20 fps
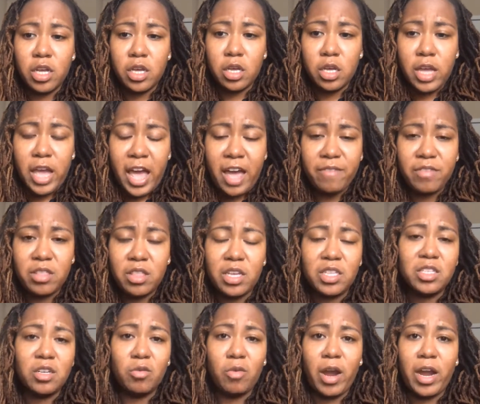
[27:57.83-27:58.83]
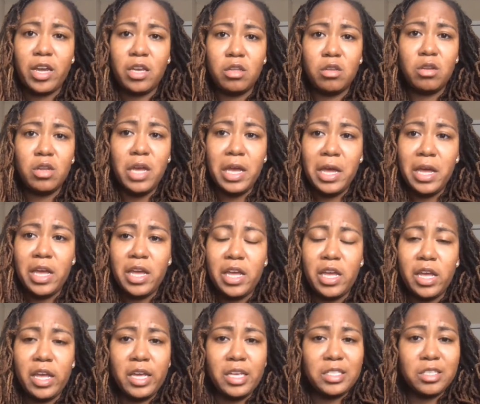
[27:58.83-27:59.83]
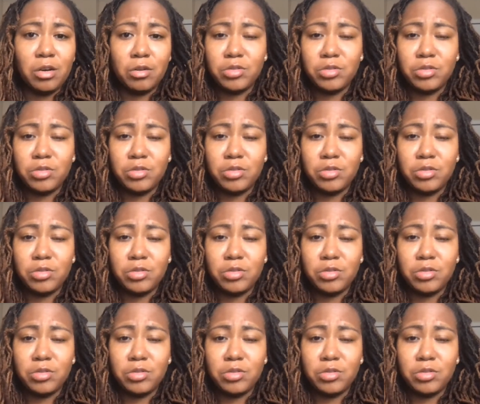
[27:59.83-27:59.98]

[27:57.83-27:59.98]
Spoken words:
having things in writing is going